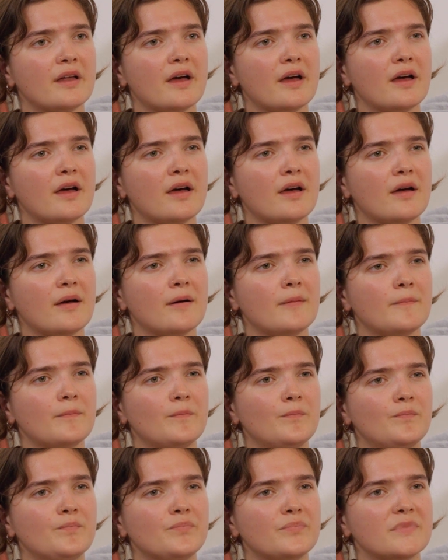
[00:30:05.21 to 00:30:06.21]

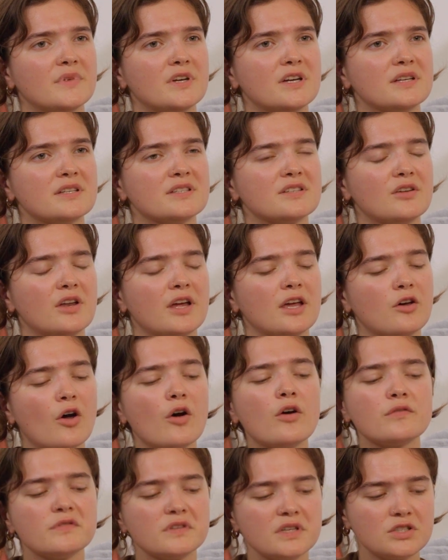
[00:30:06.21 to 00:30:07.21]
so like
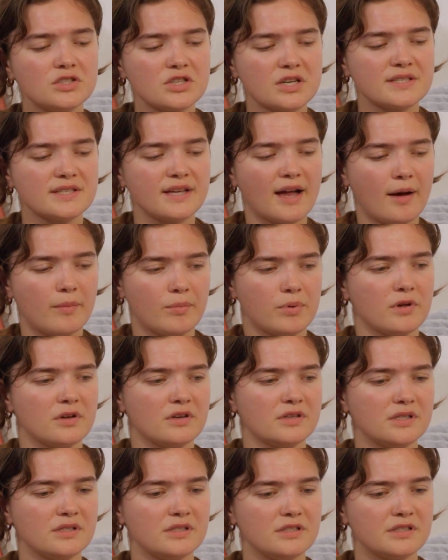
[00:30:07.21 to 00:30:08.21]
COVID had just
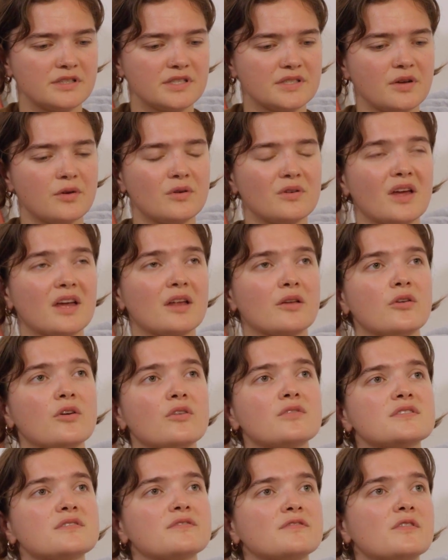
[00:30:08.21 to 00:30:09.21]
happened, so like
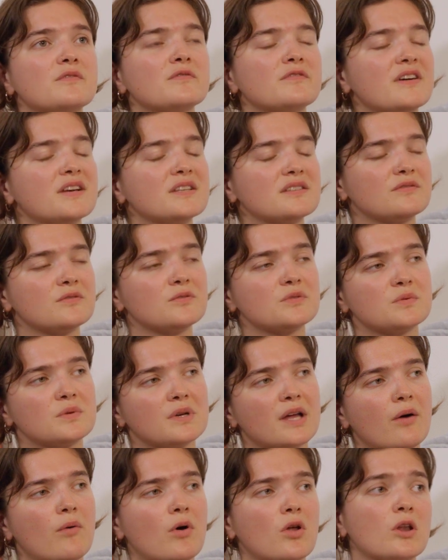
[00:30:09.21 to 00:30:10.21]
loads of film festivals were
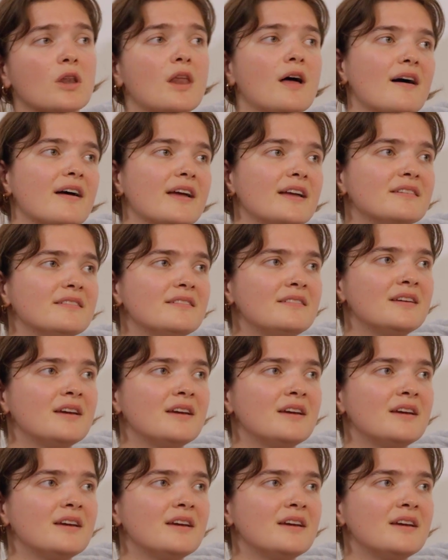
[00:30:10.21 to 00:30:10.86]
now online,